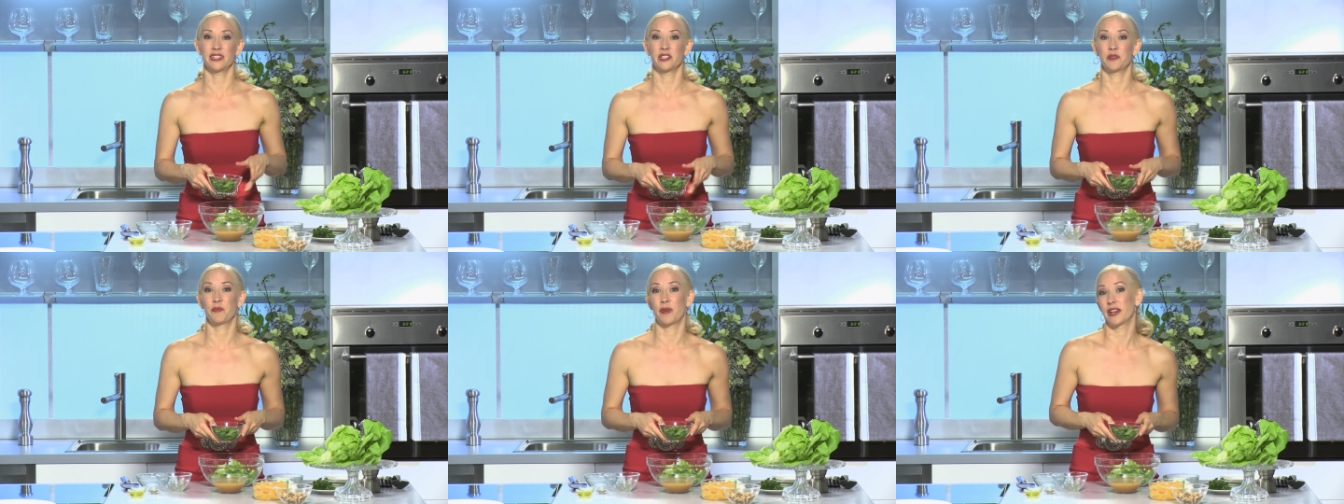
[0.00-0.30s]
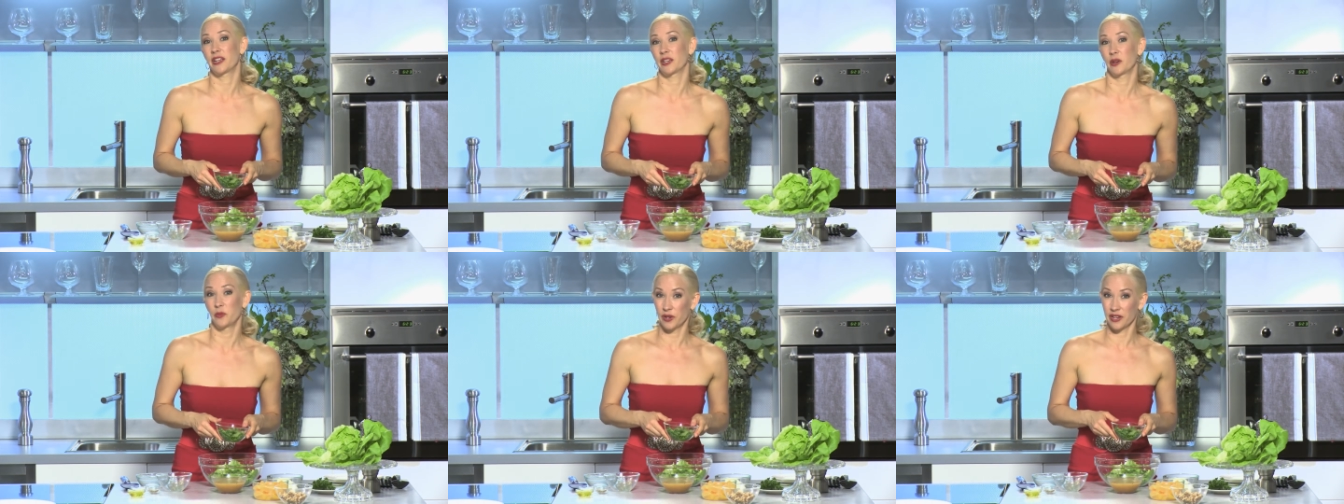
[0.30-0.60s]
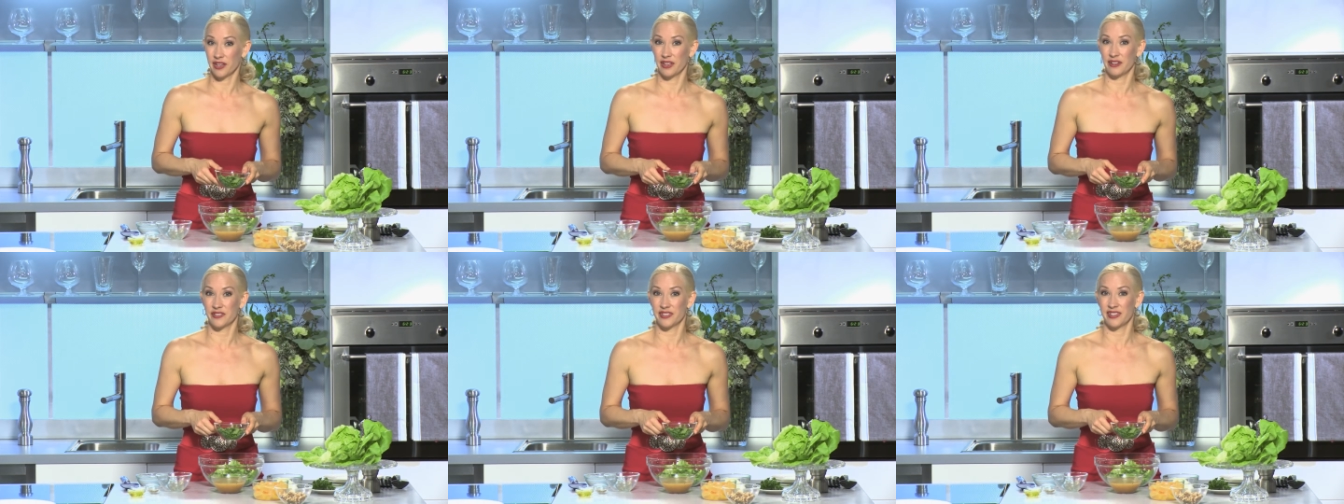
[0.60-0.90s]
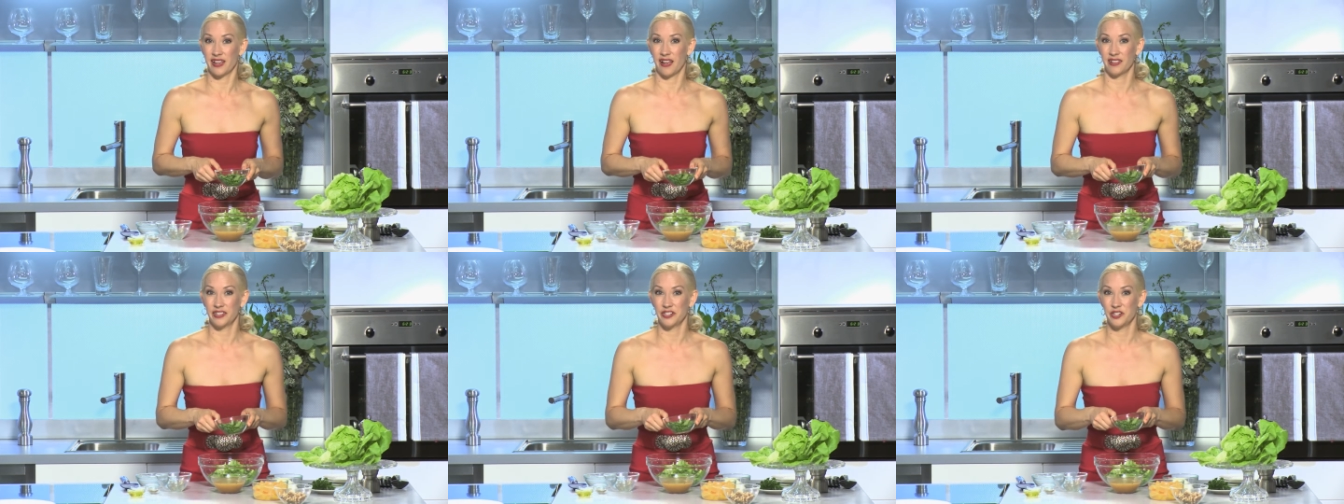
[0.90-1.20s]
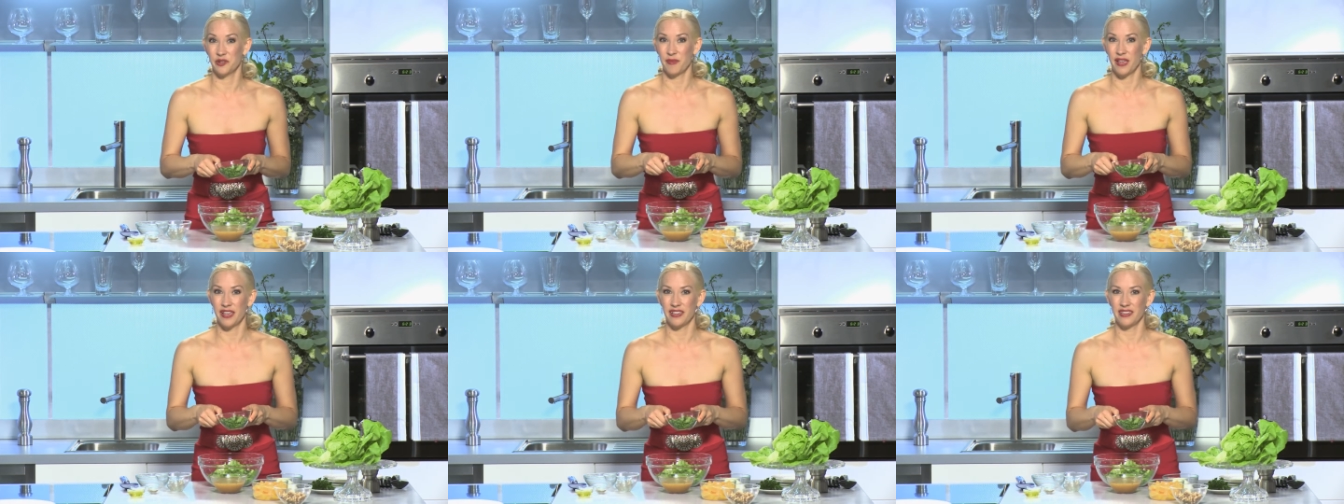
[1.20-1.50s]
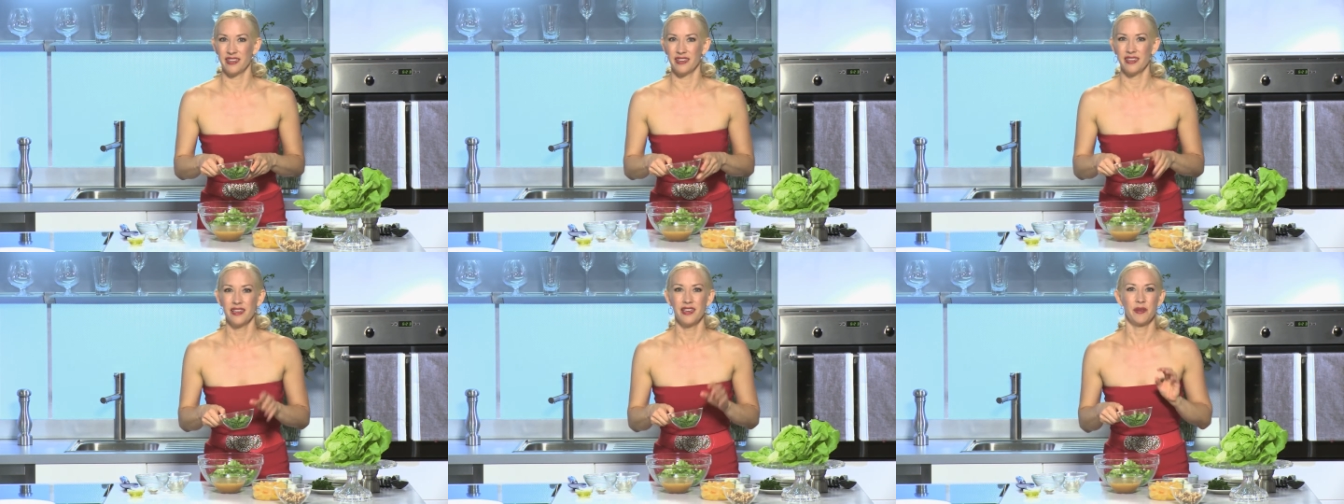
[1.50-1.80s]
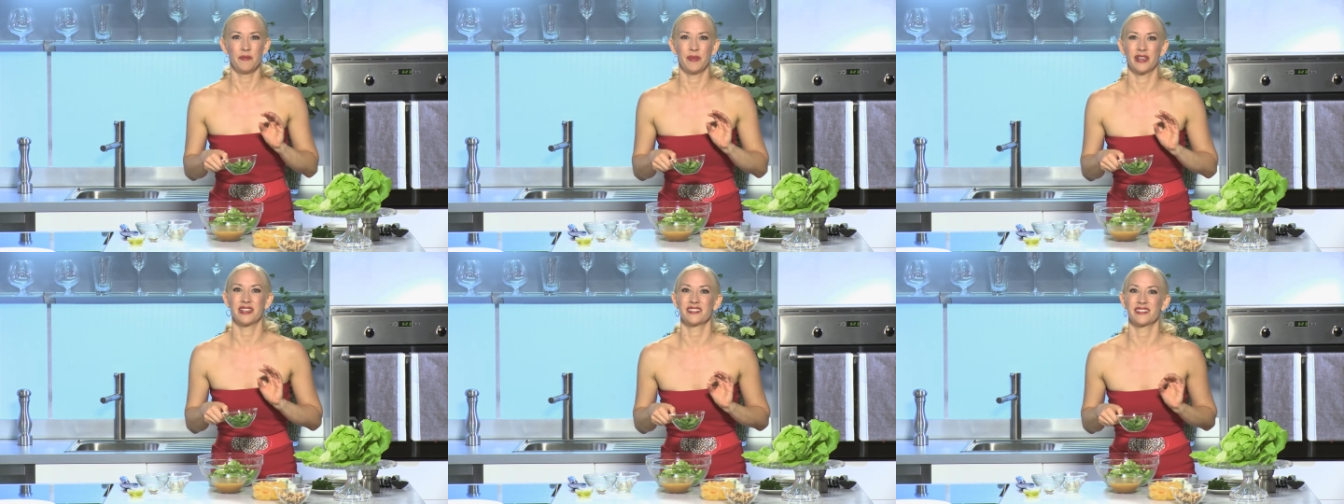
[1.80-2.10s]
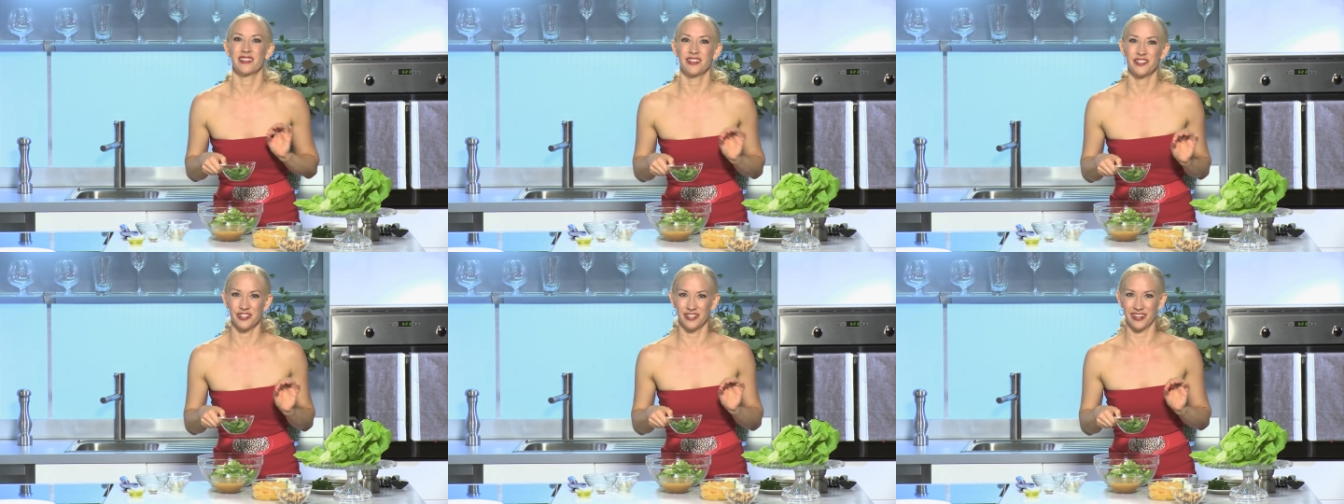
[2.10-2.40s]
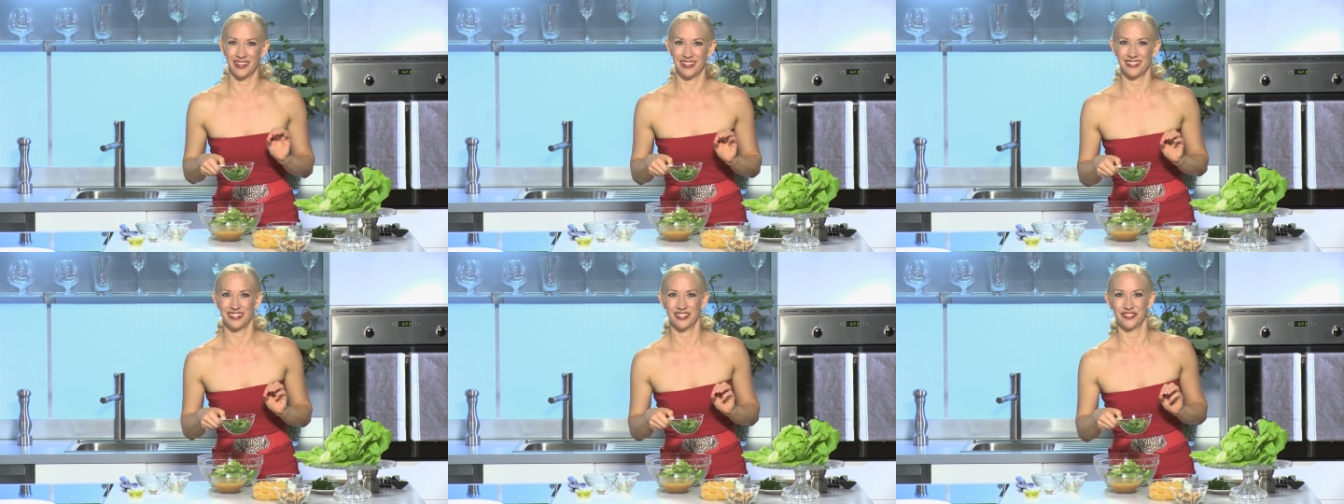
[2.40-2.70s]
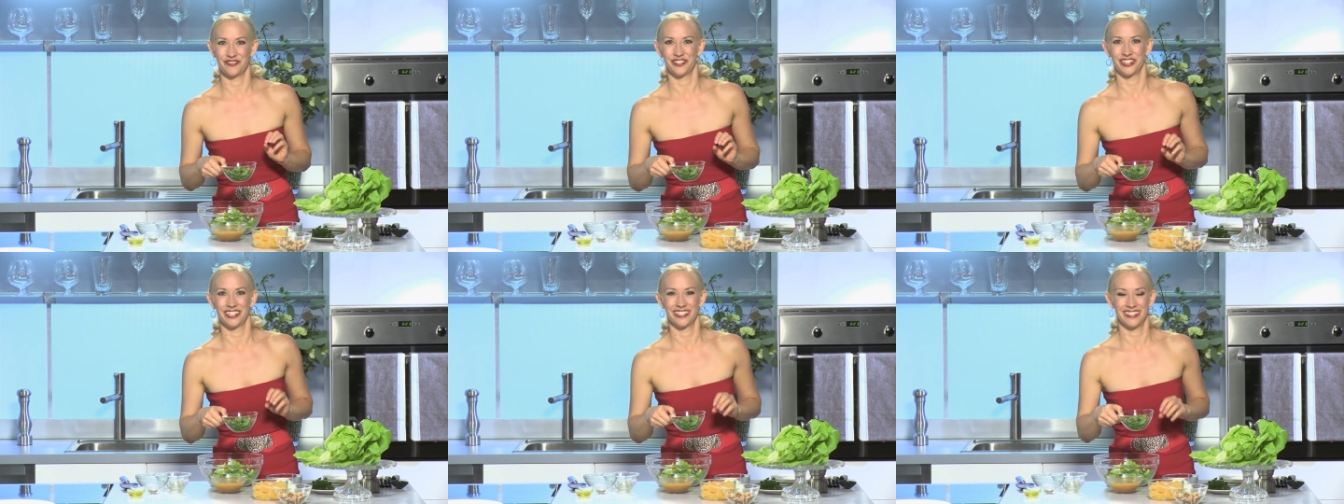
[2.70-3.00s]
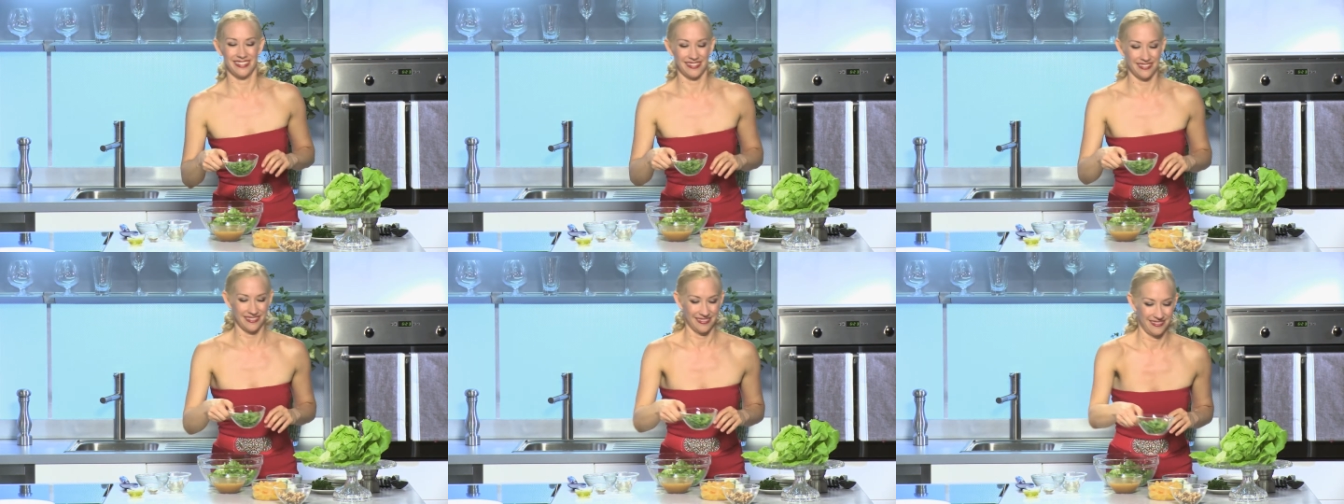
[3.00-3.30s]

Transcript: depending on what kind of salad you're making, makes such a nice difference.